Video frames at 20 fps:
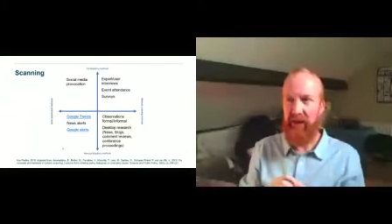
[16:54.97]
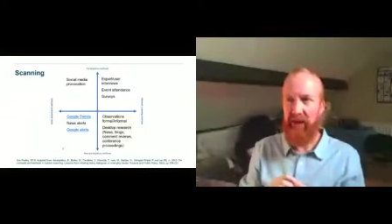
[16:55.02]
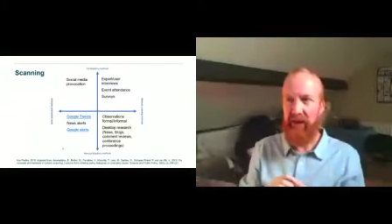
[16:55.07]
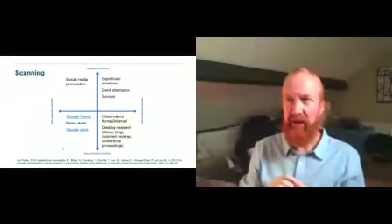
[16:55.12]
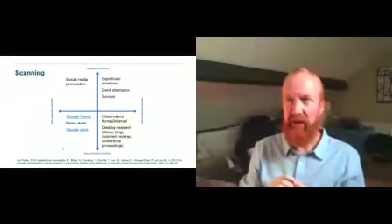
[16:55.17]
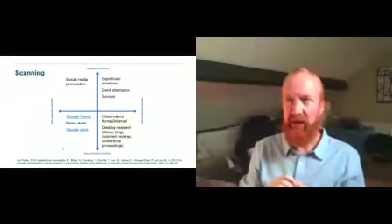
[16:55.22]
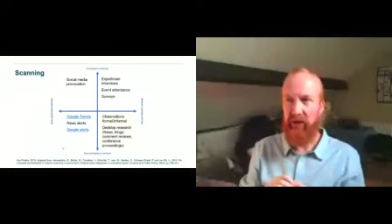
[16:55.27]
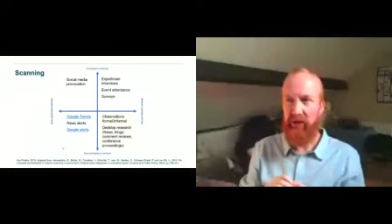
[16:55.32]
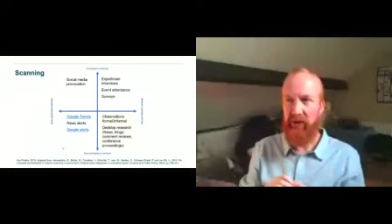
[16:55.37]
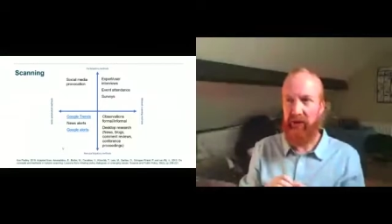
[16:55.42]

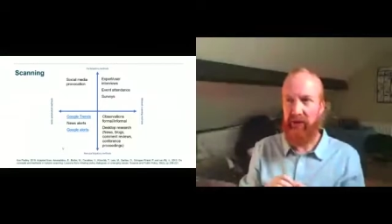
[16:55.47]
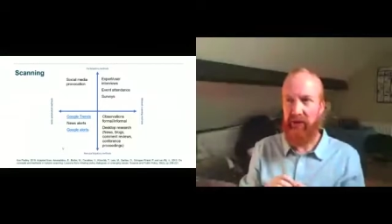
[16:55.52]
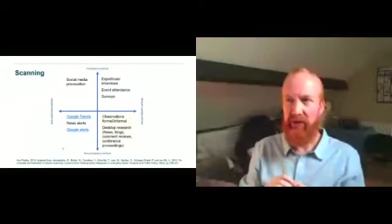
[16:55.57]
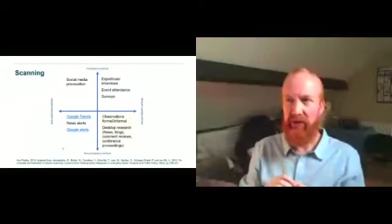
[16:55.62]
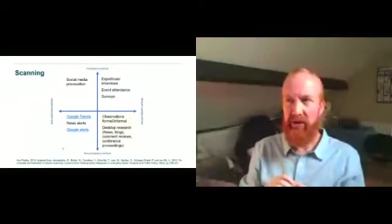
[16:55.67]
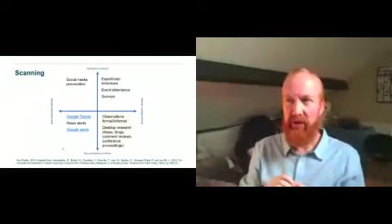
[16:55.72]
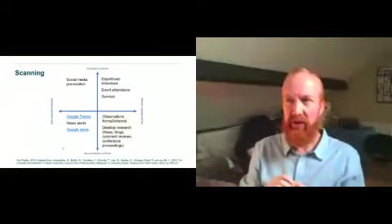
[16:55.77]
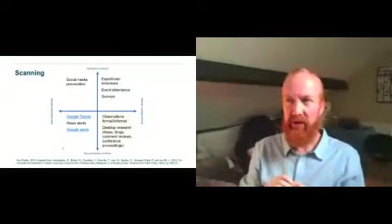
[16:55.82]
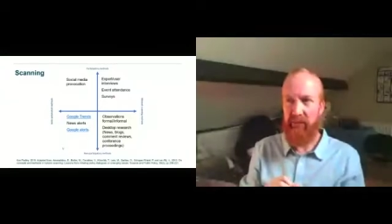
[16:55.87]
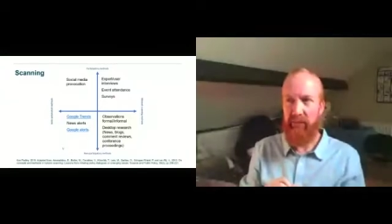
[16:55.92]
includes
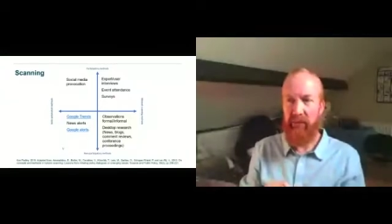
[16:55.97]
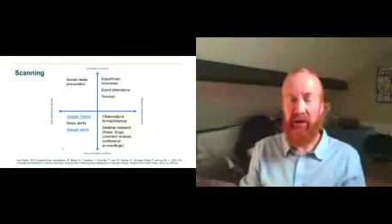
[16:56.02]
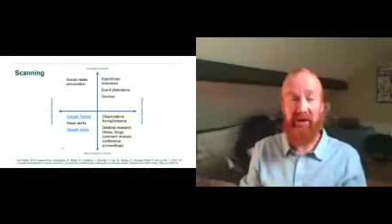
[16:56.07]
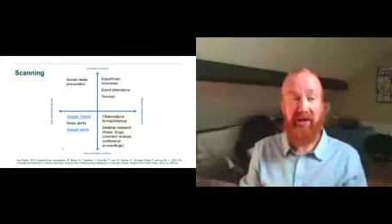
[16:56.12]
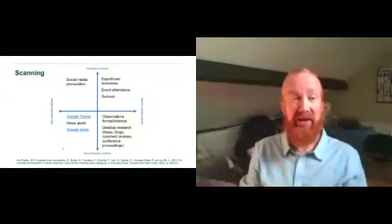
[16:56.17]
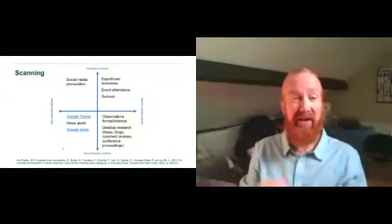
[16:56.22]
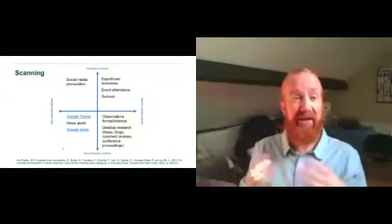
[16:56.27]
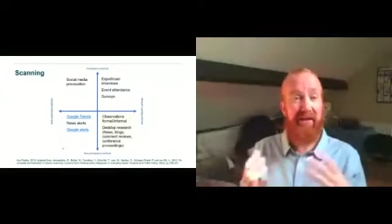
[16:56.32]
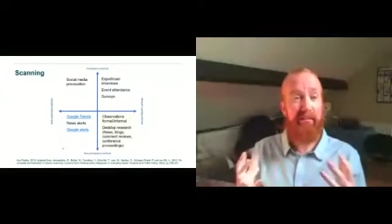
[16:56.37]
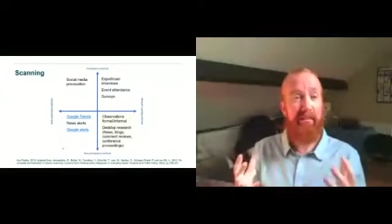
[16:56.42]
kind of
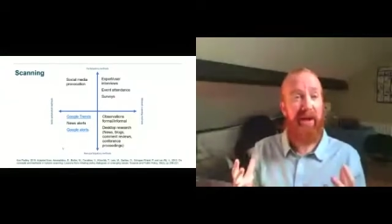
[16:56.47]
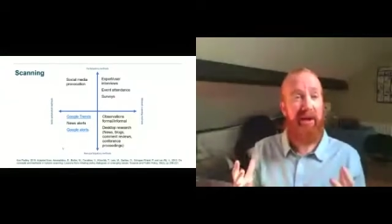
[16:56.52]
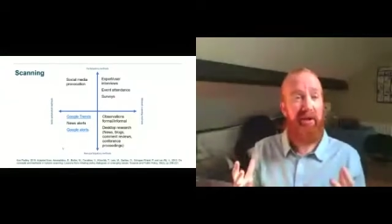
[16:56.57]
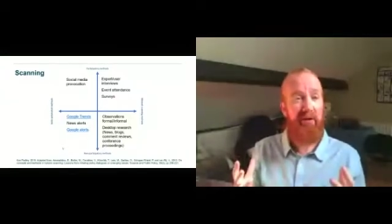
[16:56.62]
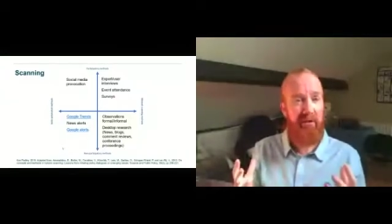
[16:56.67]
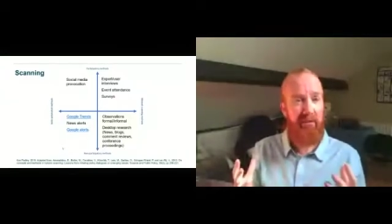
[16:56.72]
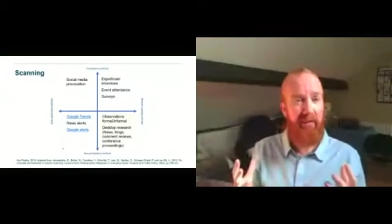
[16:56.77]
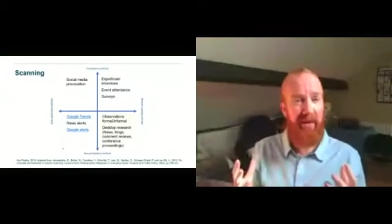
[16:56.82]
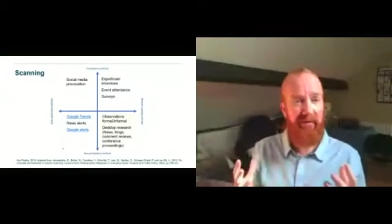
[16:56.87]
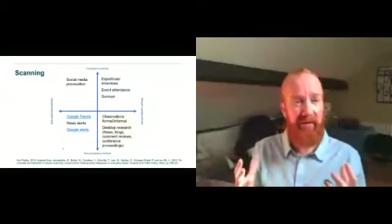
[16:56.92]

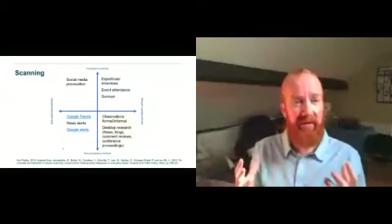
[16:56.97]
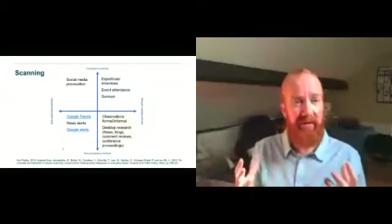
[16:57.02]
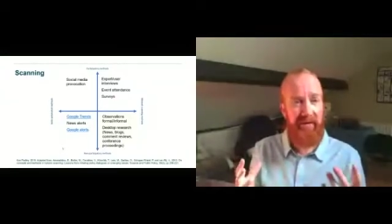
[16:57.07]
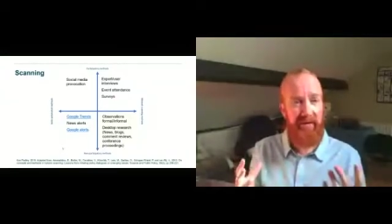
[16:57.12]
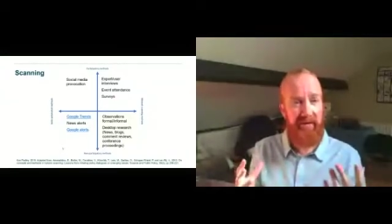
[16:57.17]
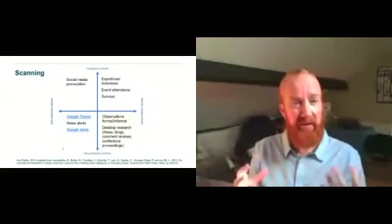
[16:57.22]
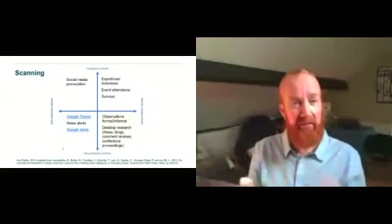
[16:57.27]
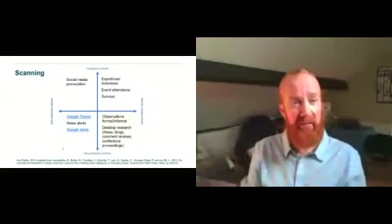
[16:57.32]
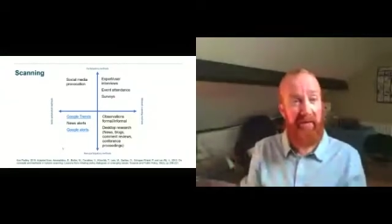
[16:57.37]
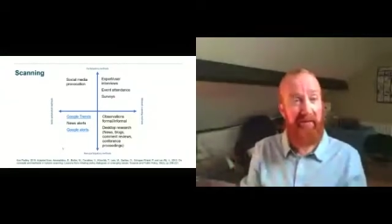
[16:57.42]
participatory methods,
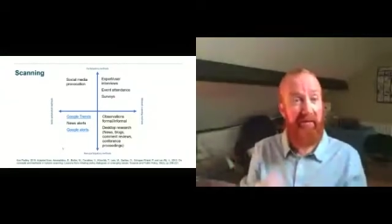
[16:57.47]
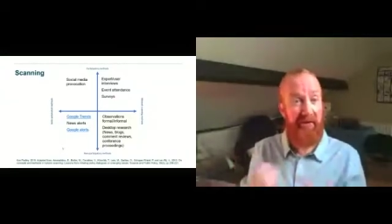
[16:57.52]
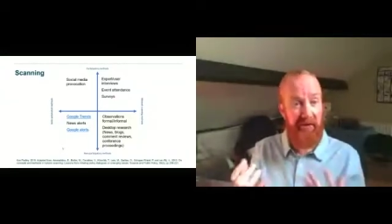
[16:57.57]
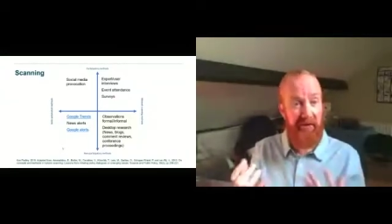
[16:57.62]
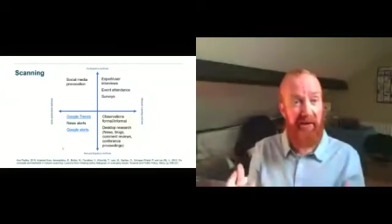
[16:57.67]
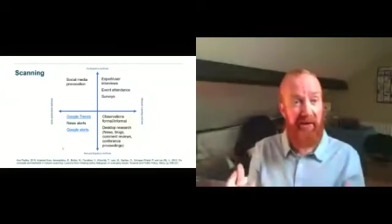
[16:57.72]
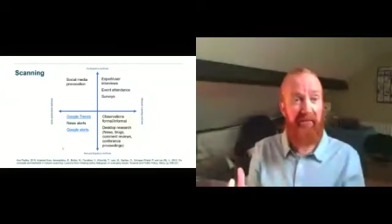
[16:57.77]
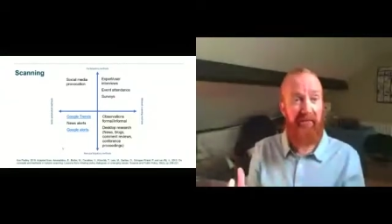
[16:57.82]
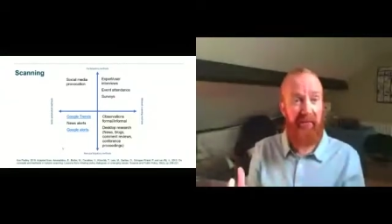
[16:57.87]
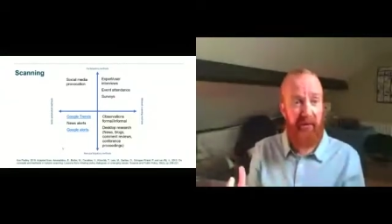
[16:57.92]
so methods
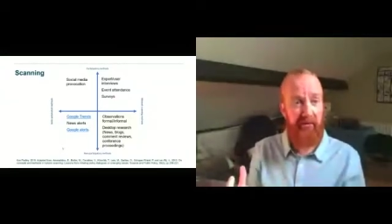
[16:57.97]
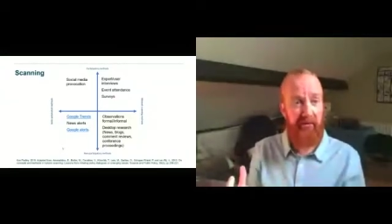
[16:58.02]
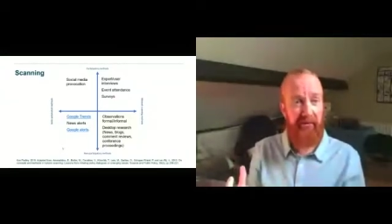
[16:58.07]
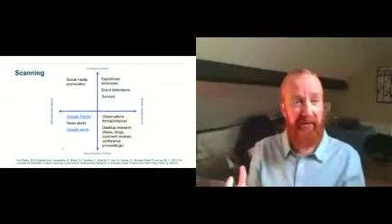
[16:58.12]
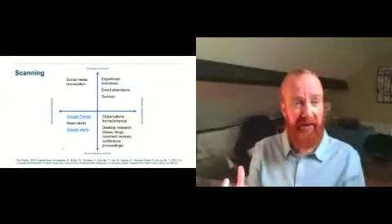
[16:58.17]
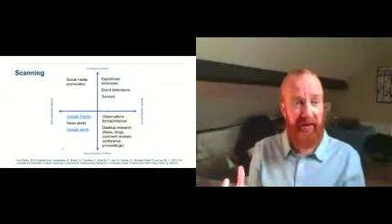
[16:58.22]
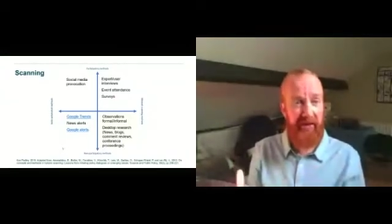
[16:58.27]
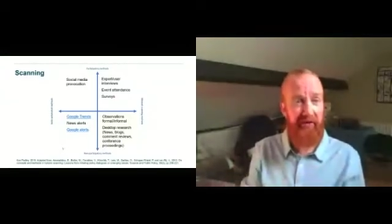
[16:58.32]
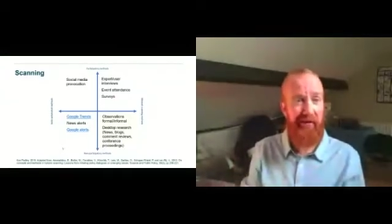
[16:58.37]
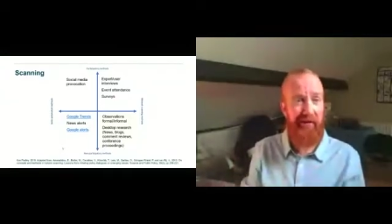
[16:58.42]
that involve
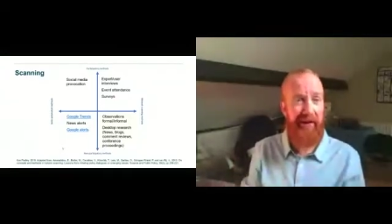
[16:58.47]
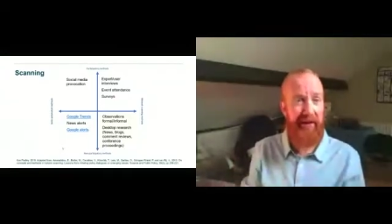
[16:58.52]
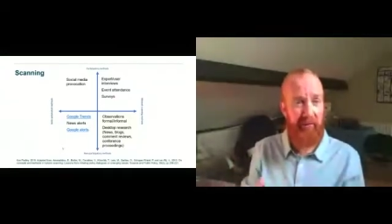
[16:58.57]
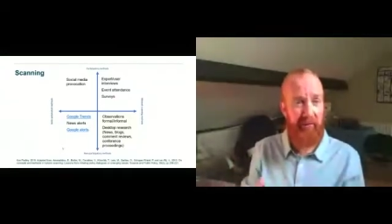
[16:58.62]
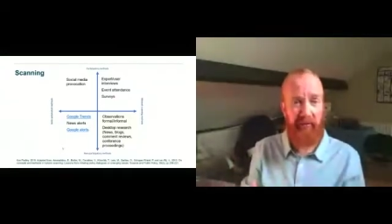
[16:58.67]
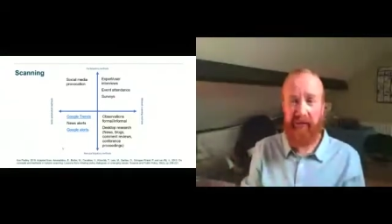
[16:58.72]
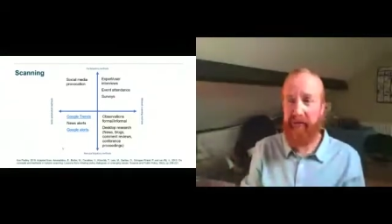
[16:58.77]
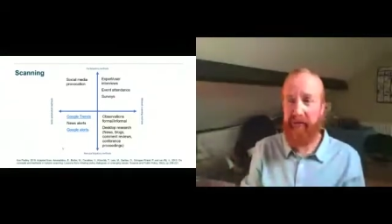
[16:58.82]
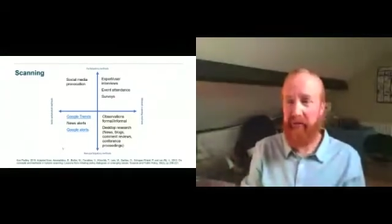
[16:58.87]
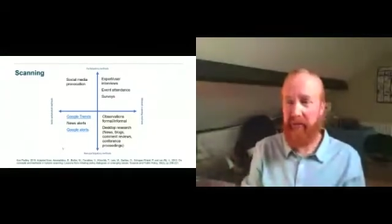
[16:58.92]

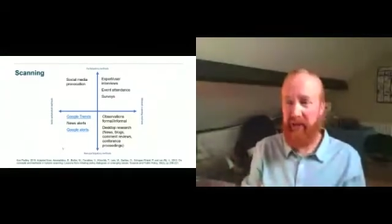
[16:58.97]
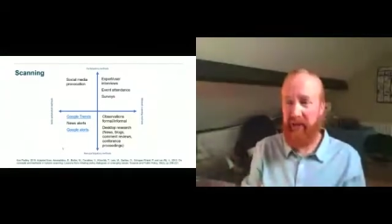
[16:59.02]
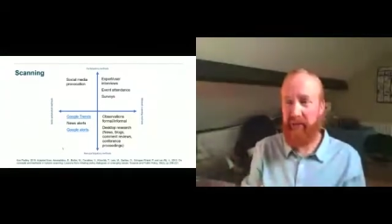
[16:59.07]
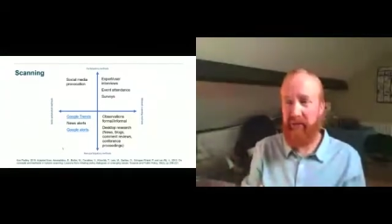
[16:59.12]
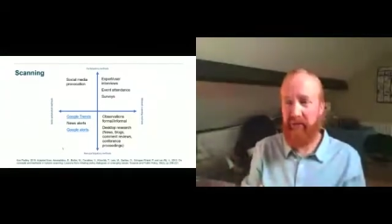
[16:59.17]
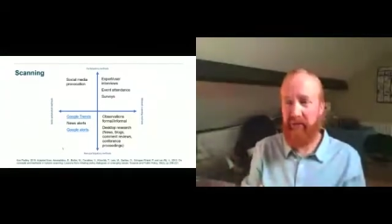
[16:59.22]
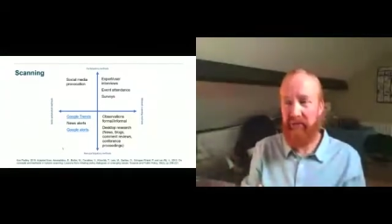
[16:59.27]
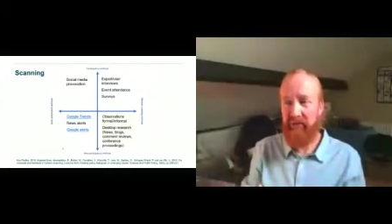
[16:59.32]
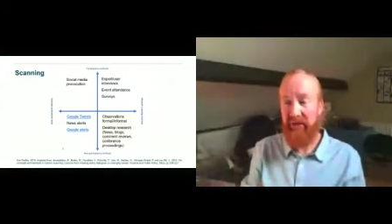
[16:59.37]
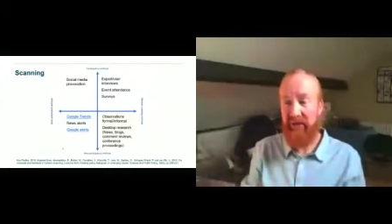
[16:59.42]
interacting with other
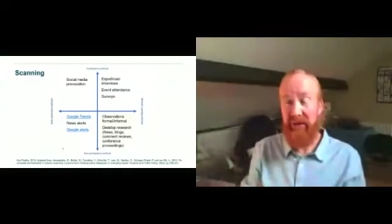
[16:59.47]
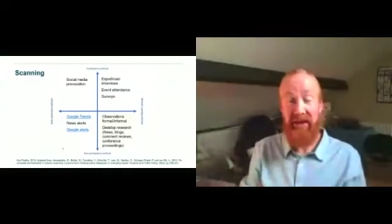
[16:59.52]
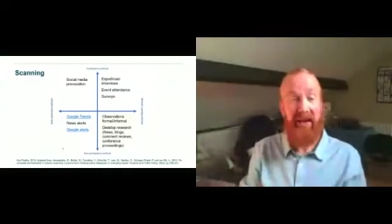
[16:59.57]
people,